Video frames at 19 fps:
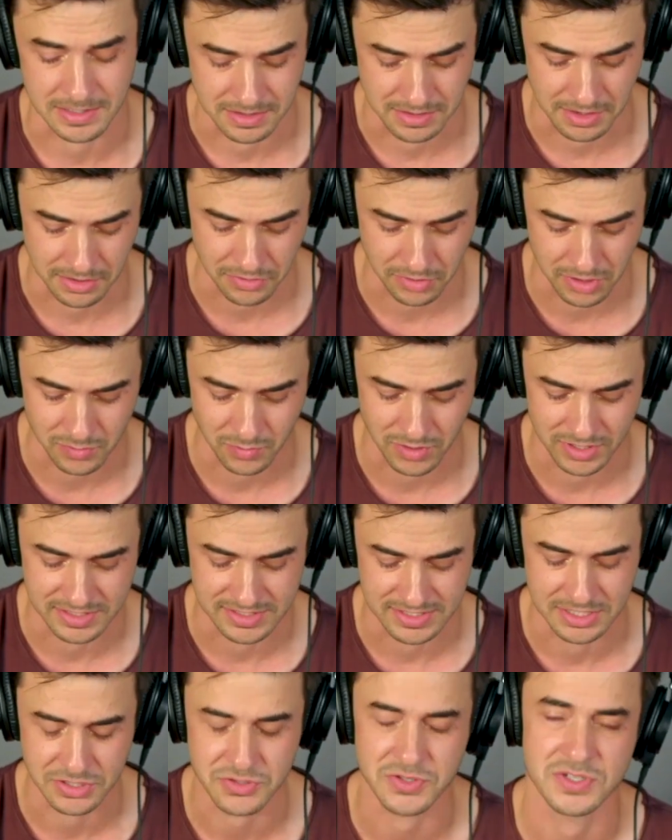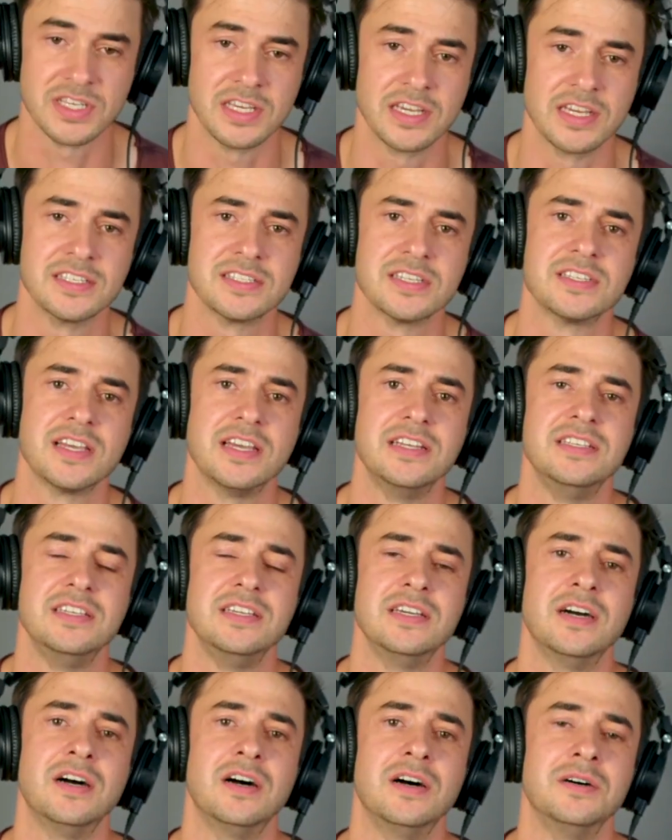The third one is interesting. It's this
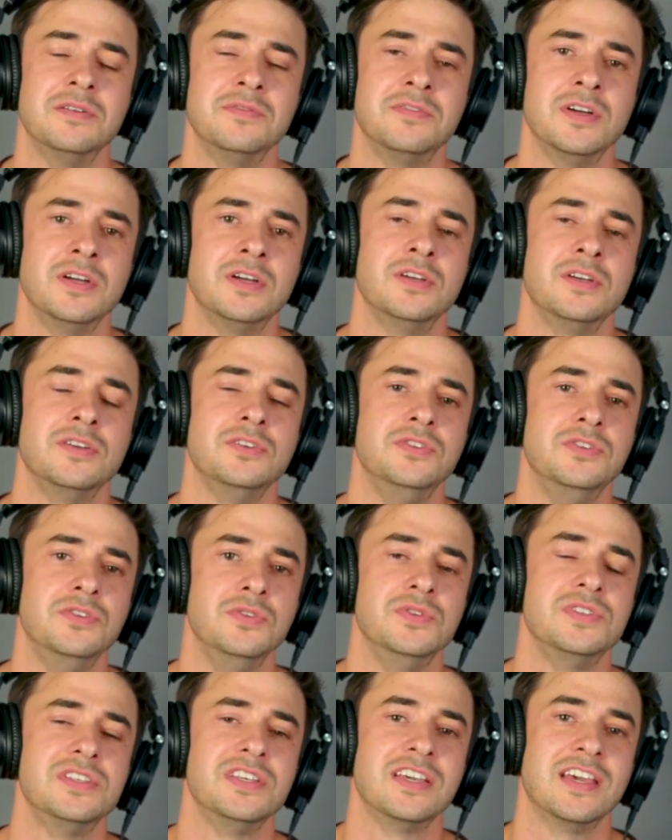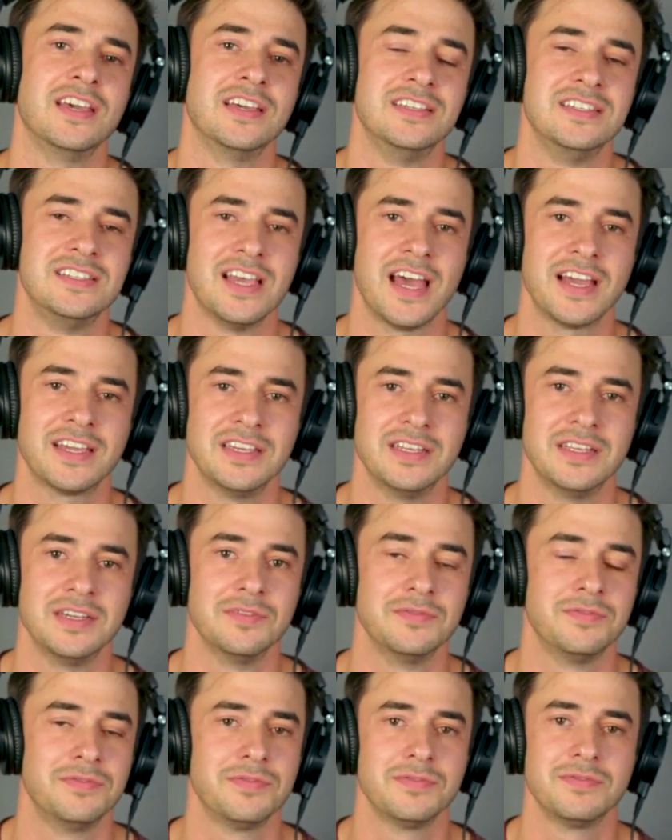idea of using
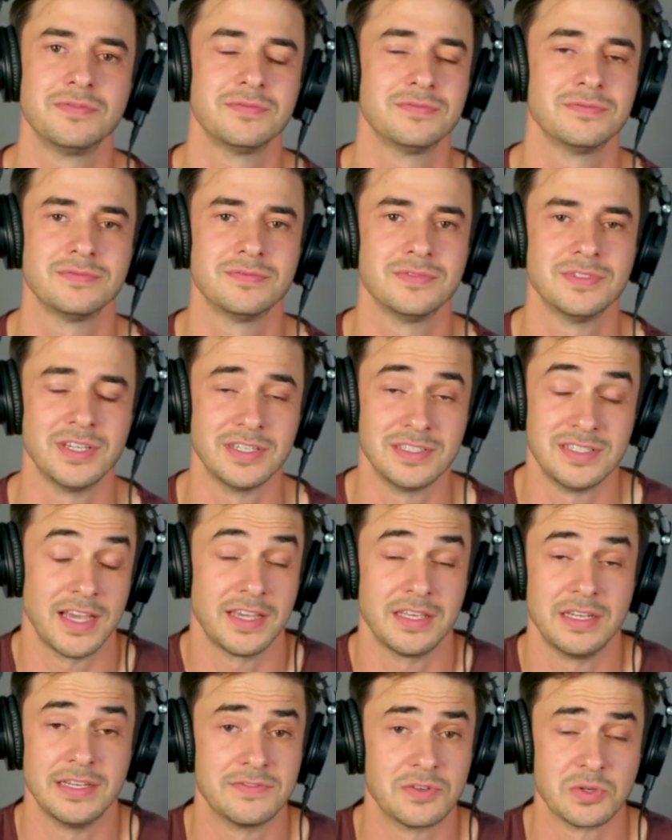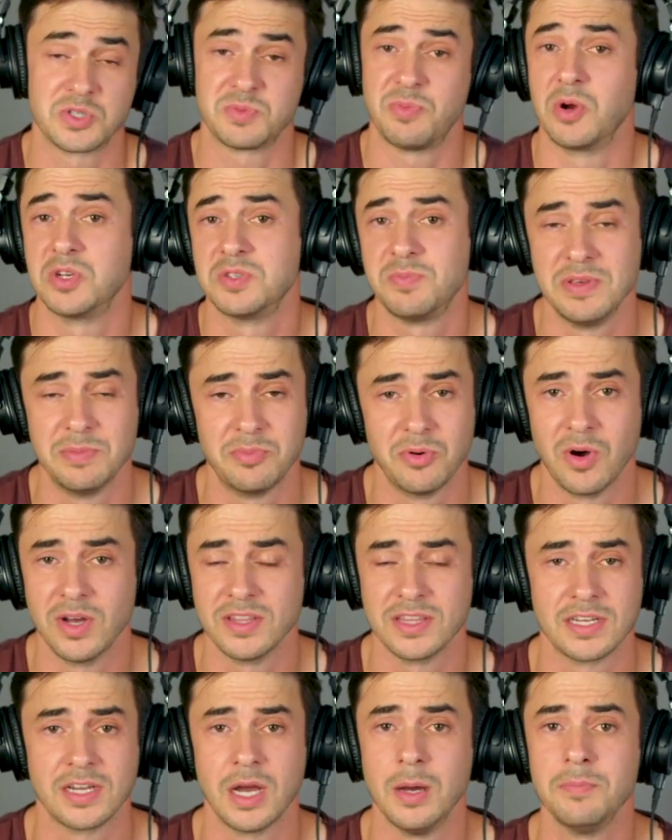executives or spokespeople at
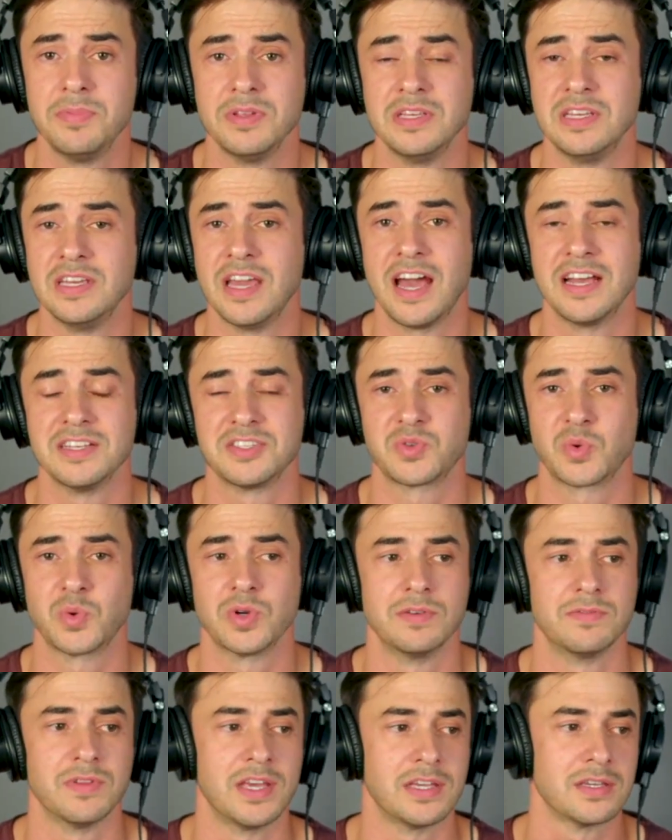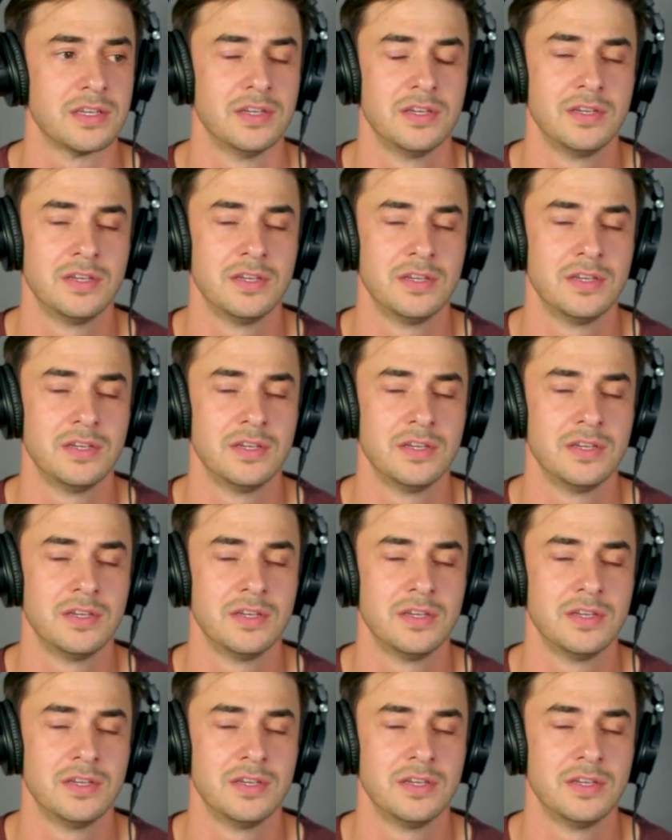the company as sort of like